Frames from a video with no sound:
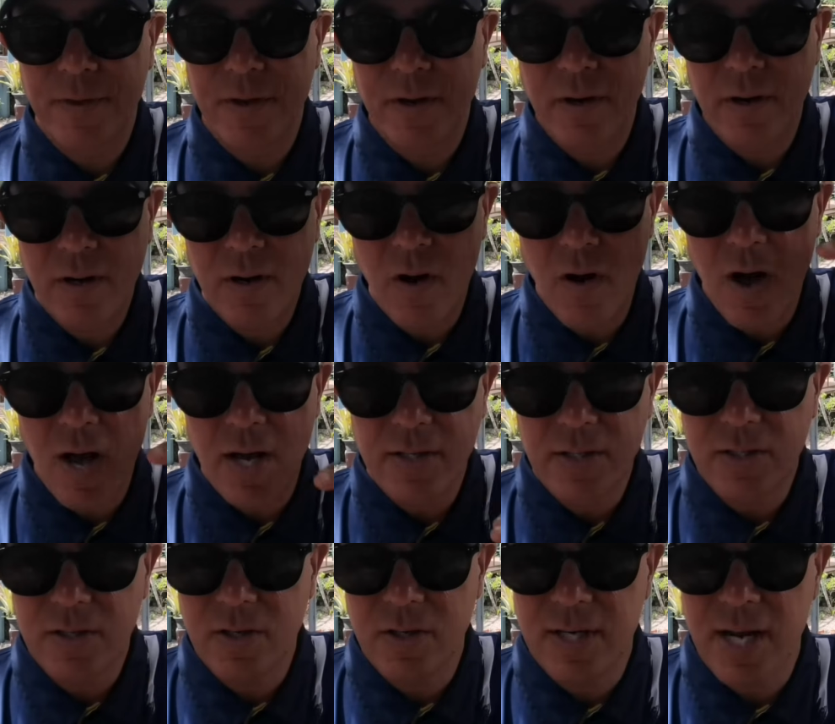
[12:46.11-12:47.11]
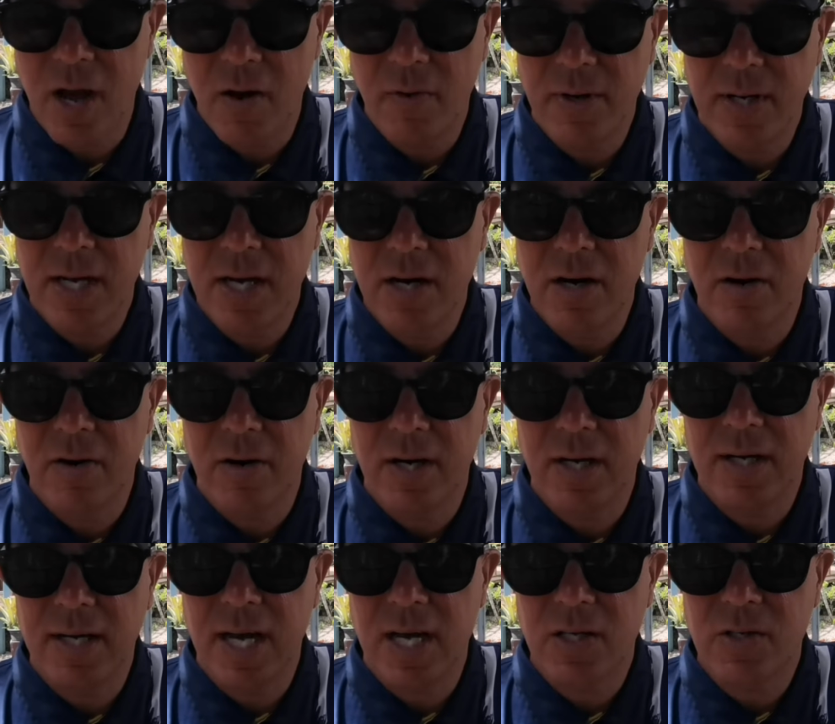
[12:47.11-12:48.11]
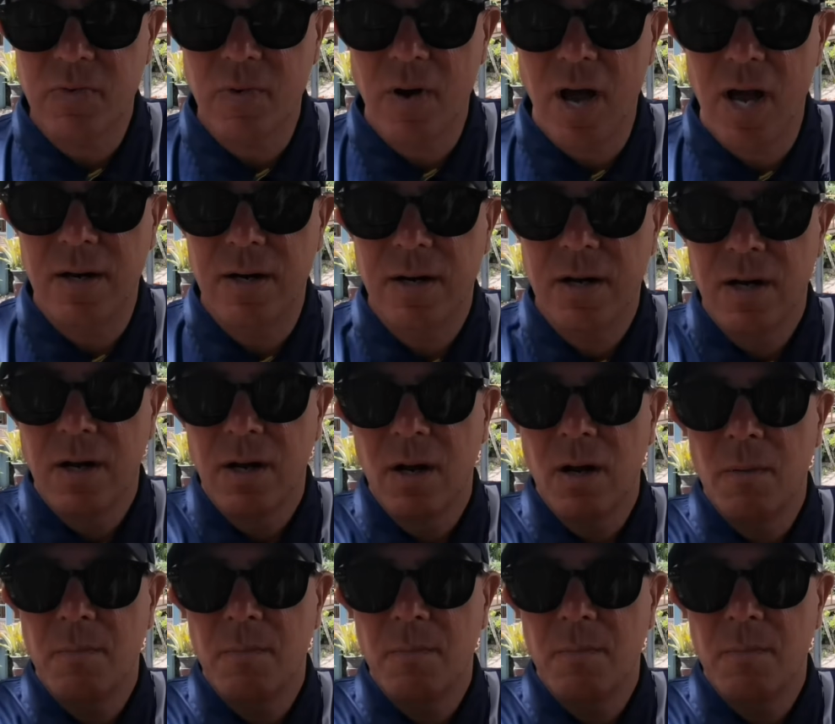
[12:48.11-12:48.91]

their costs are down here. And guess what?